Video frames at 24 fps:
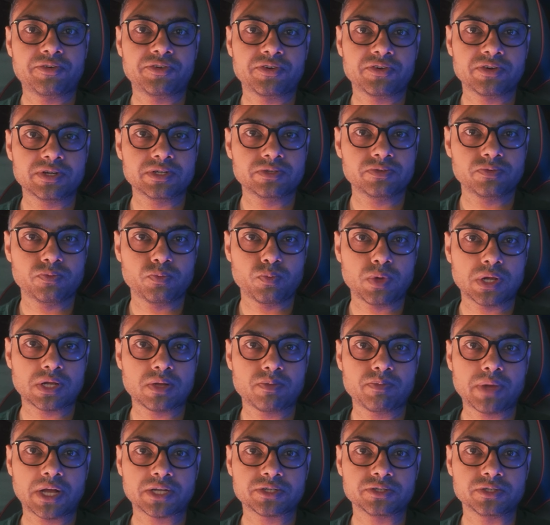everyone,
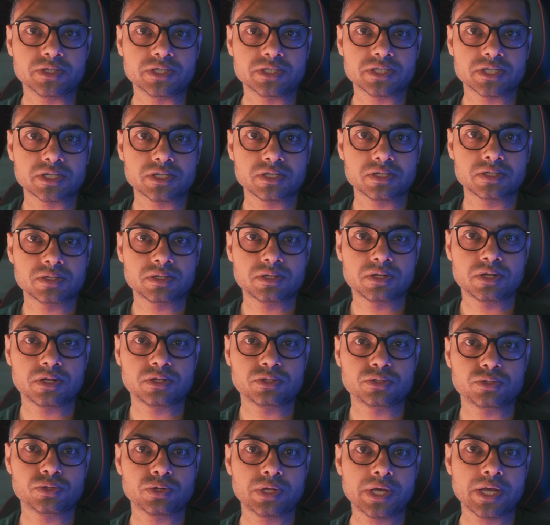welcome back to the channel.
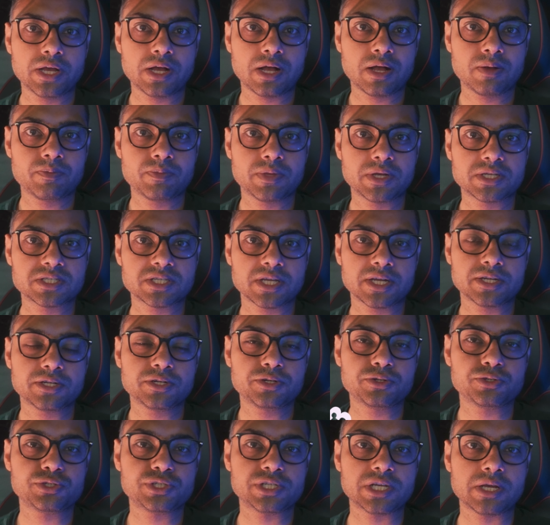Today I'm
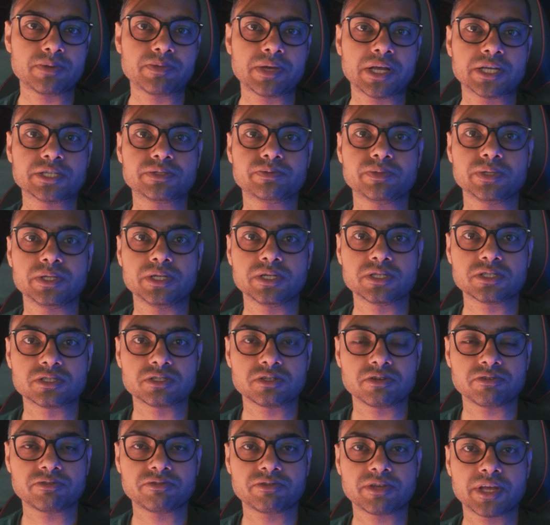excited to share my
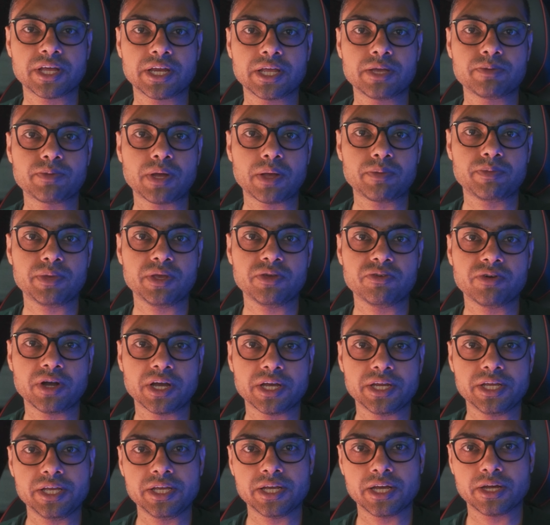experience of getting my
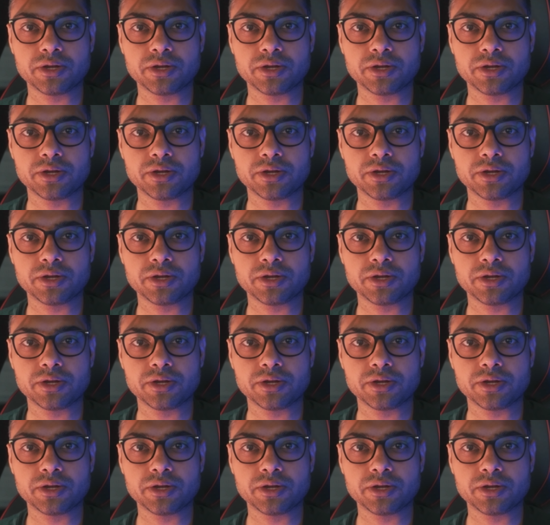BYD